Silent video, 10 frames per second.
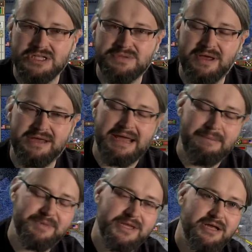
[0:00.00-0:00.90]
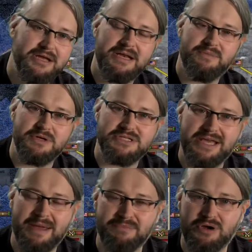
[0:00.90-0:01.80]
So it was
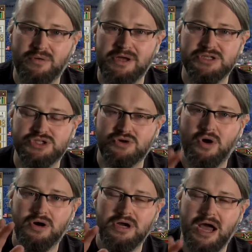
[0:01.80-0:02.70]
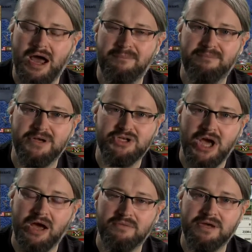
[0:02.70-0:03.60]
kept going strong up and
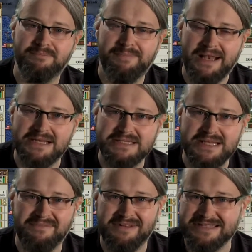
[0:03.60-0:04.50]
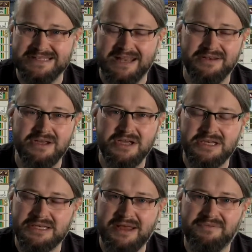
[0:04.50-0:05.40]
down in balance levels and
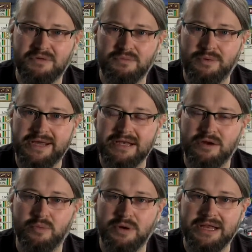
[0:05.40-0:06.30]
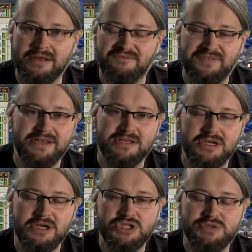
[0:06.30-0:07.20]
never really fit.
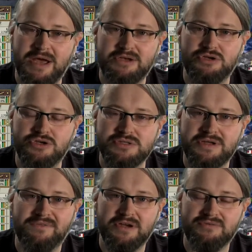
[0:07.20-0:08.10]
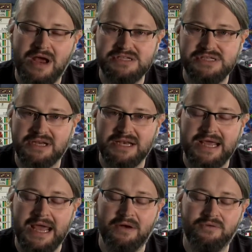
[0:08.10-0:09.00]
So we had to do something
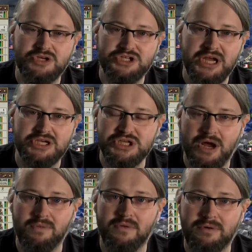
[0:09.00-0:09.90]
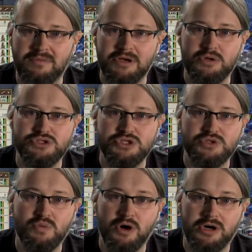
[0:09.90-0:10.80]
drastically and change how
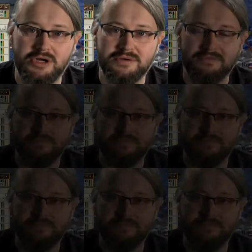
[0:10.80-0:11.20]
revolutions work.